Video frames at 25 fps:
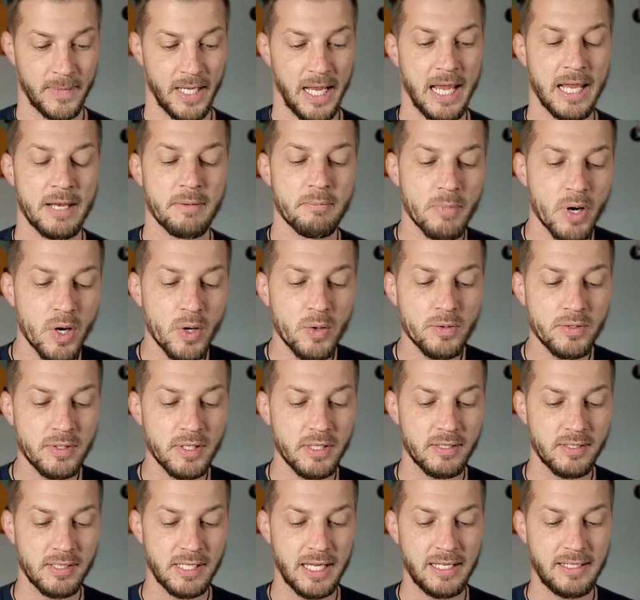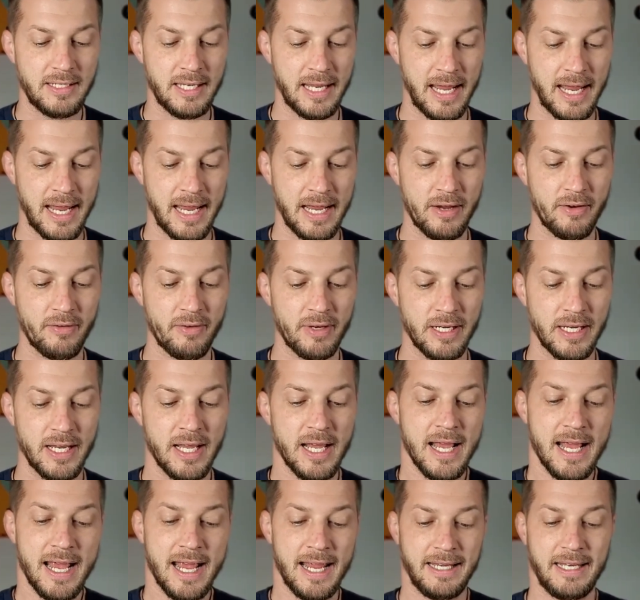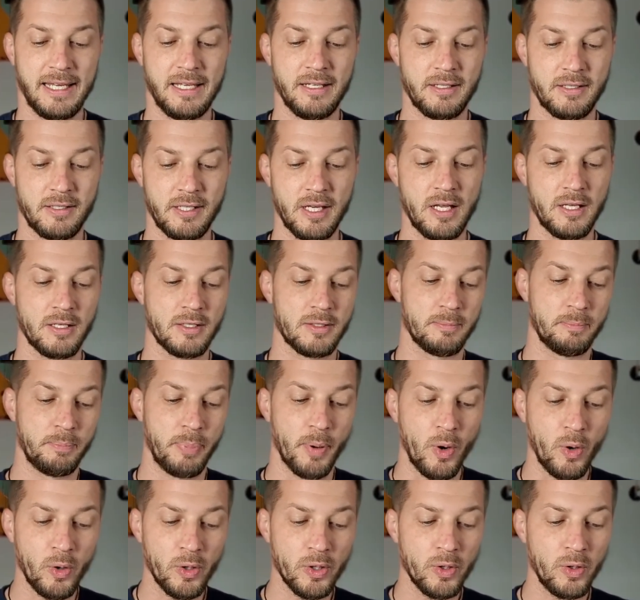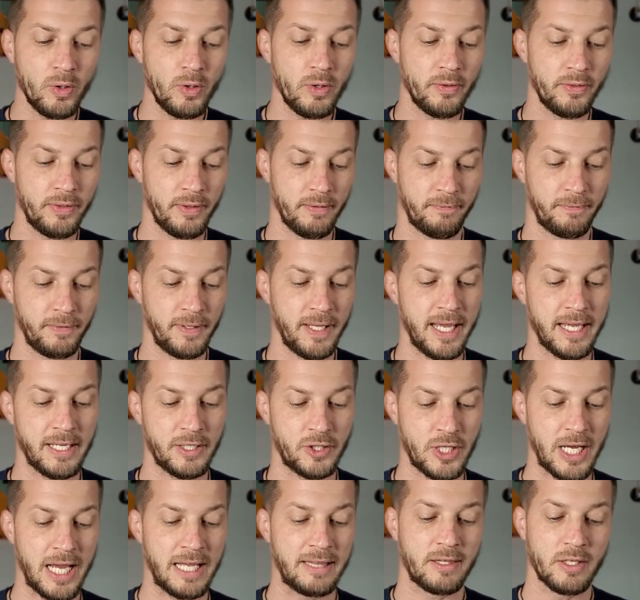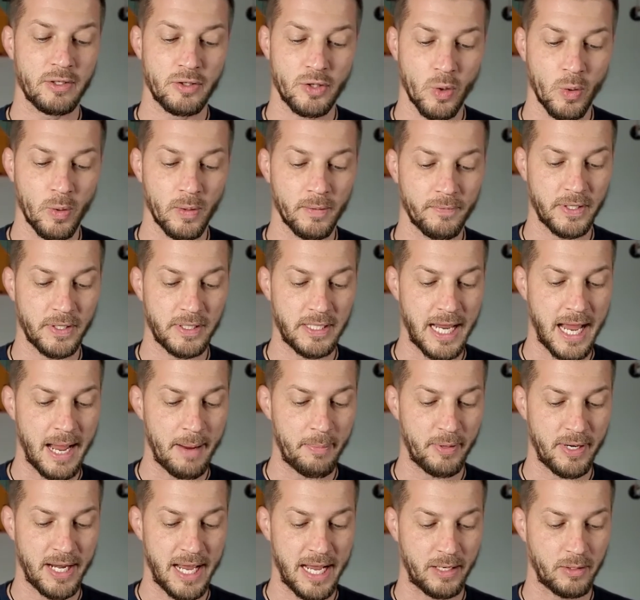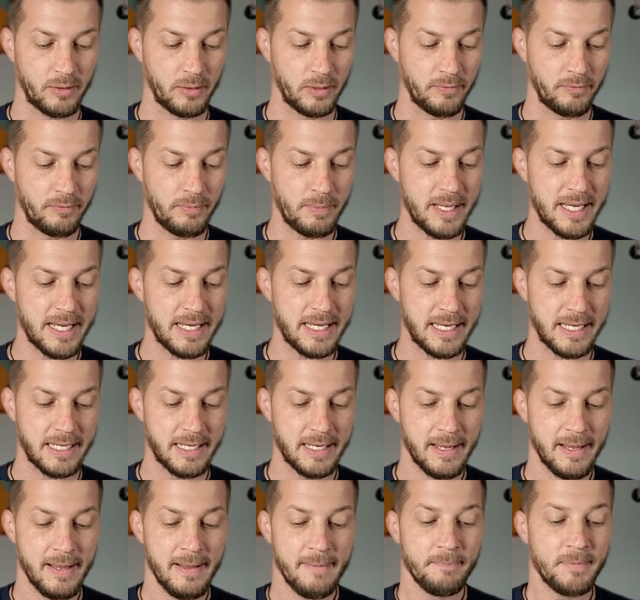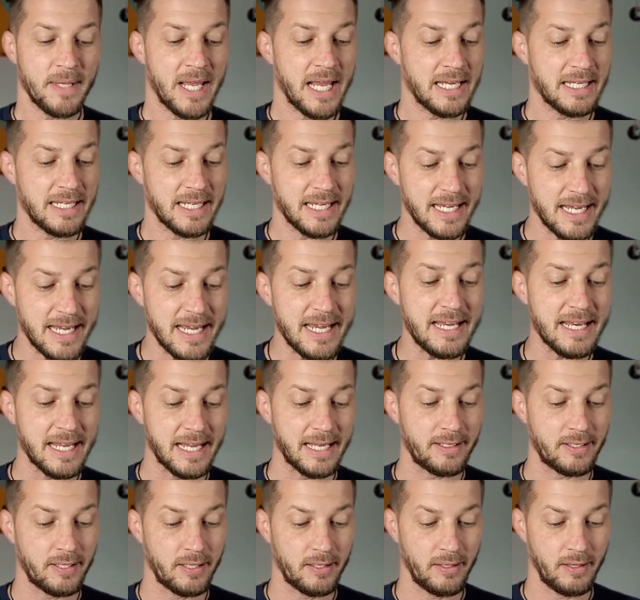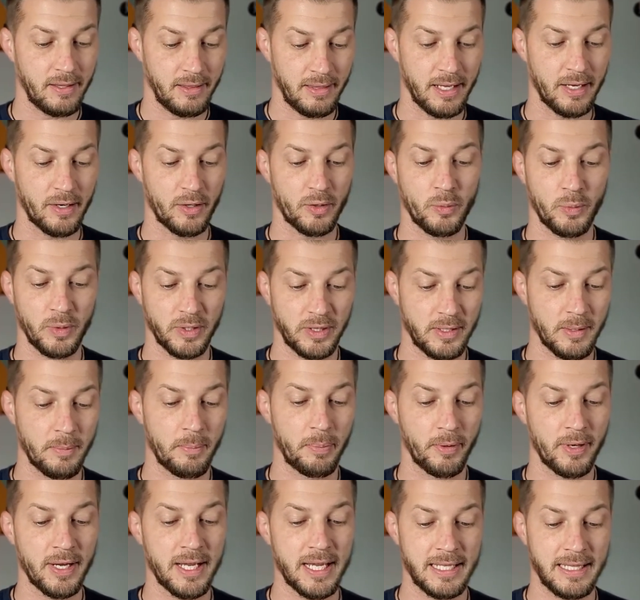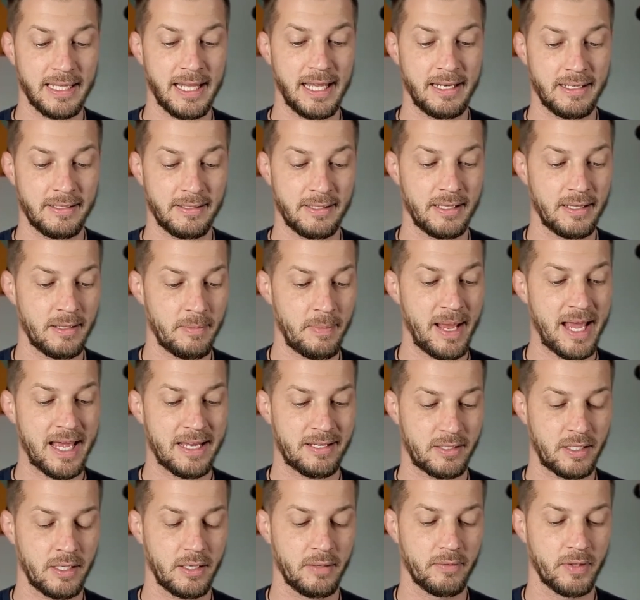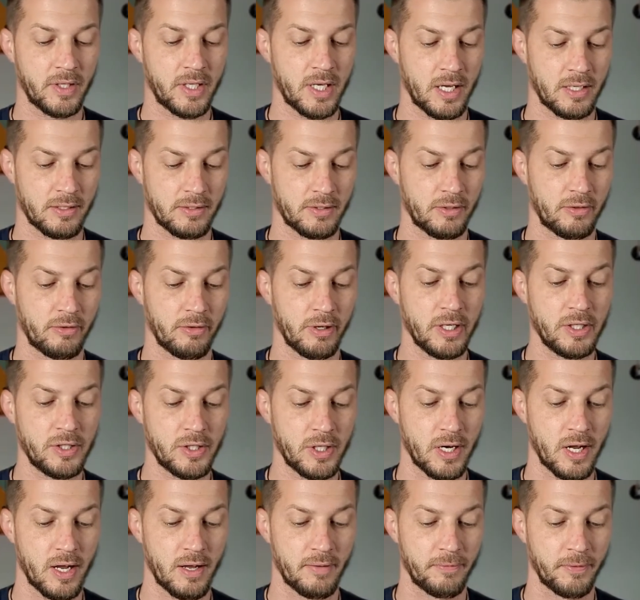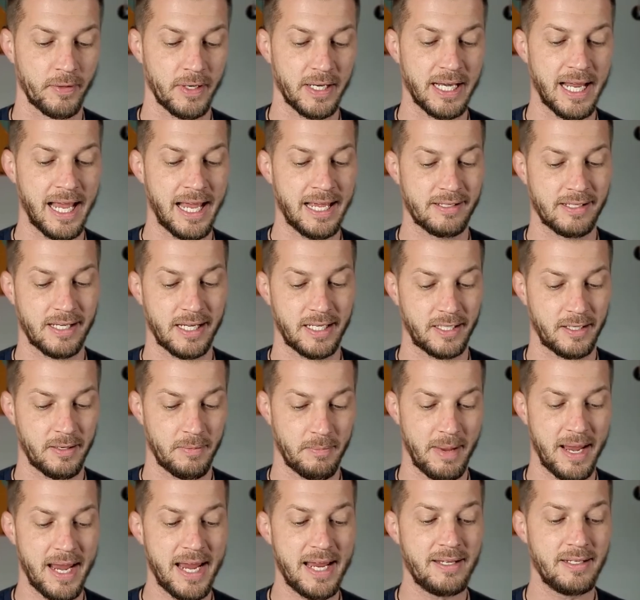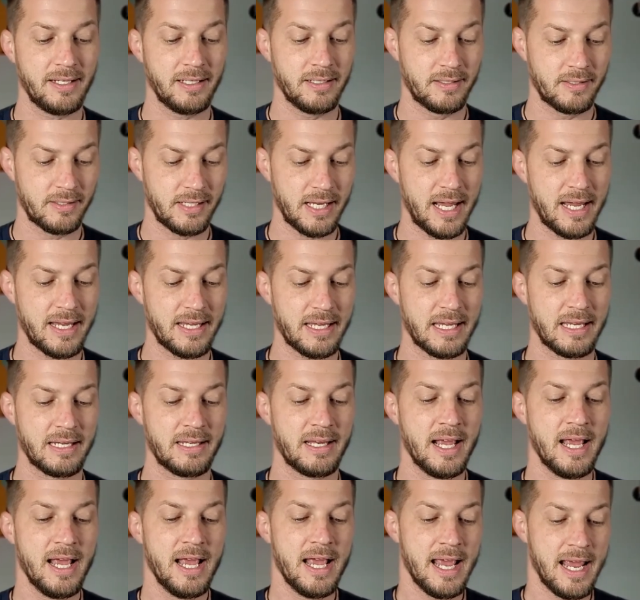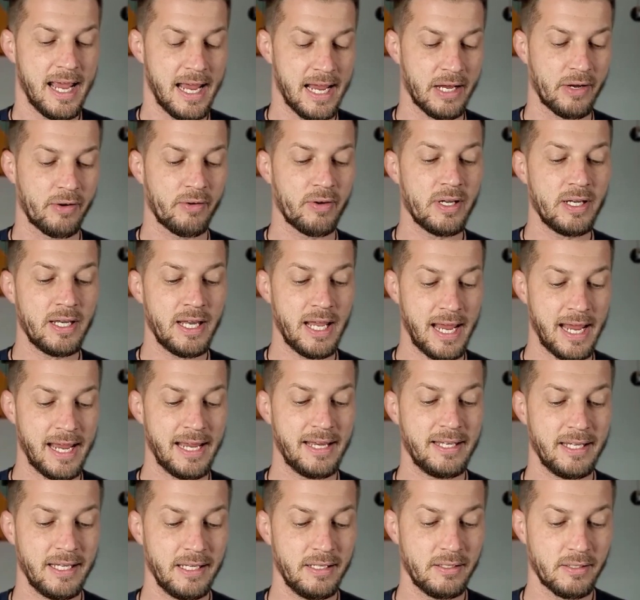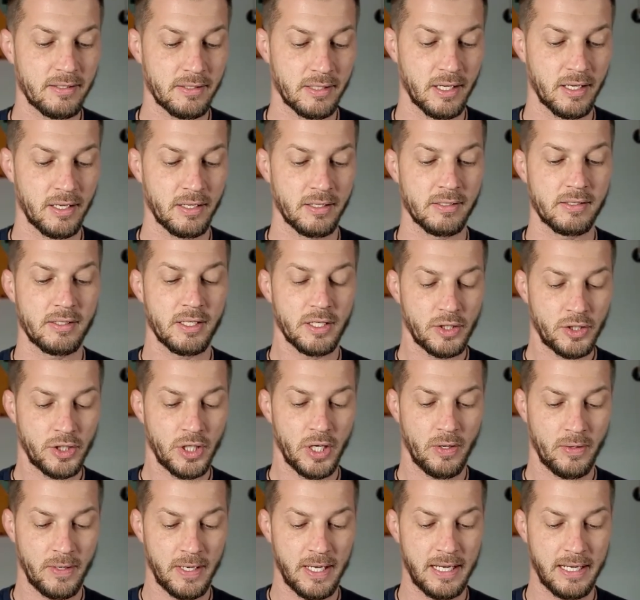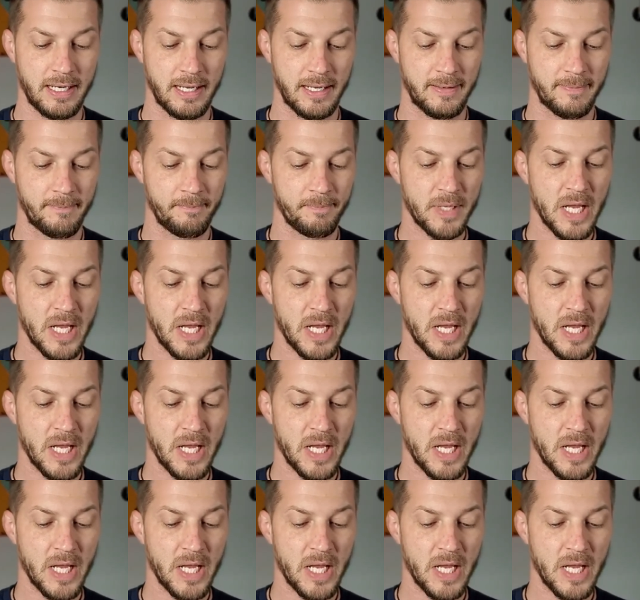And Moses said to Aaron and his sons, boil the flesh at the door tabernacle of meeting and eat it there with the bread that is in the basket of the consecration offering, as I commanded, saying, Aaron and his sons shall eat it.